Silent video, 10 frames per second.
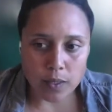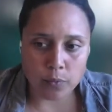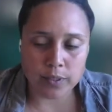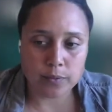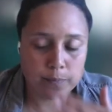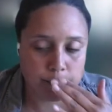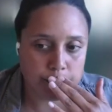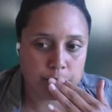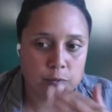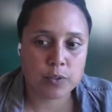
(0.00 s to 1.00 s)
what
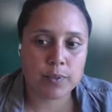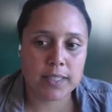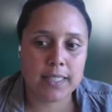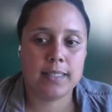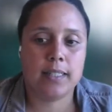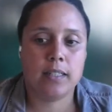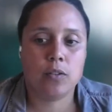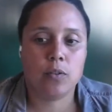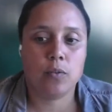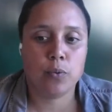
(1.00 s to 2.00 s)
we did is then
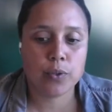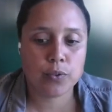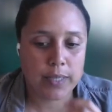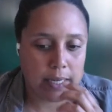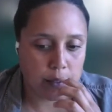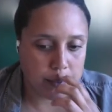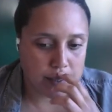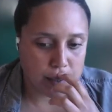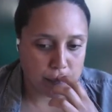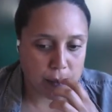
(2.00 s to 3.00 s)
work together
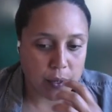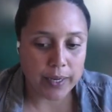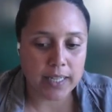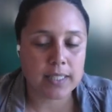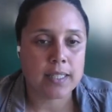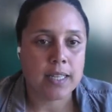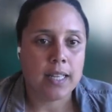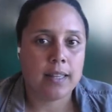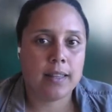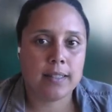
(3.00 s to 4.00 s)
with some colleagues
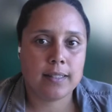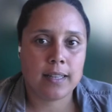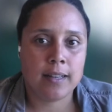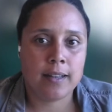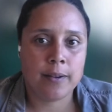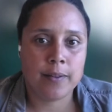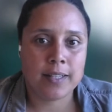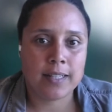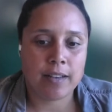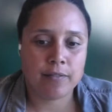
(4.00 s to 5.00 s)
that
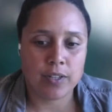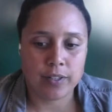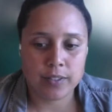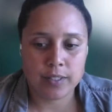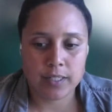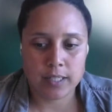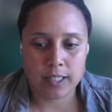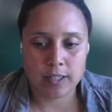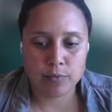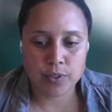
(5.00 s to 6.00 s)
have done
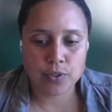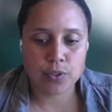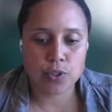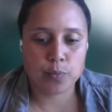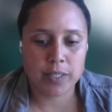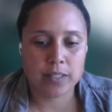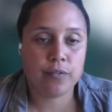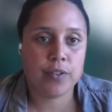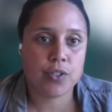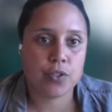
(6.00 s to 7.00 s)
research with
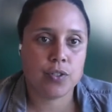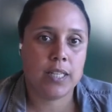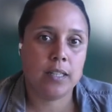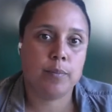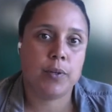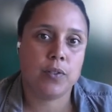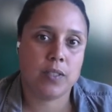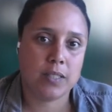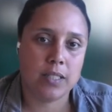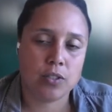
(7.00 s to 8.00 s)
fishers in the
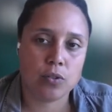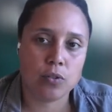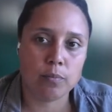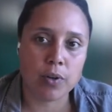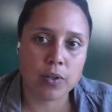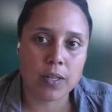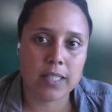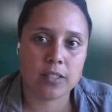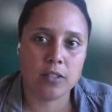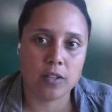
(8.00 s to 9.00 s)
Baltic Sea. So the model
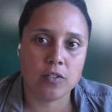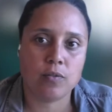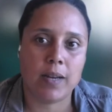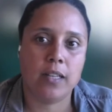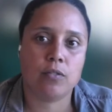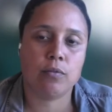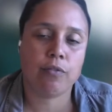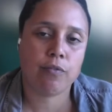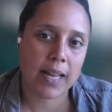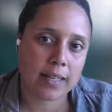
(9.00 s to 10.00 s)
is not trying to
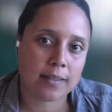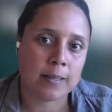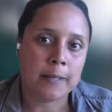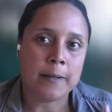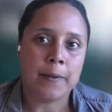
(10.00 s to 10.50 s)
reflect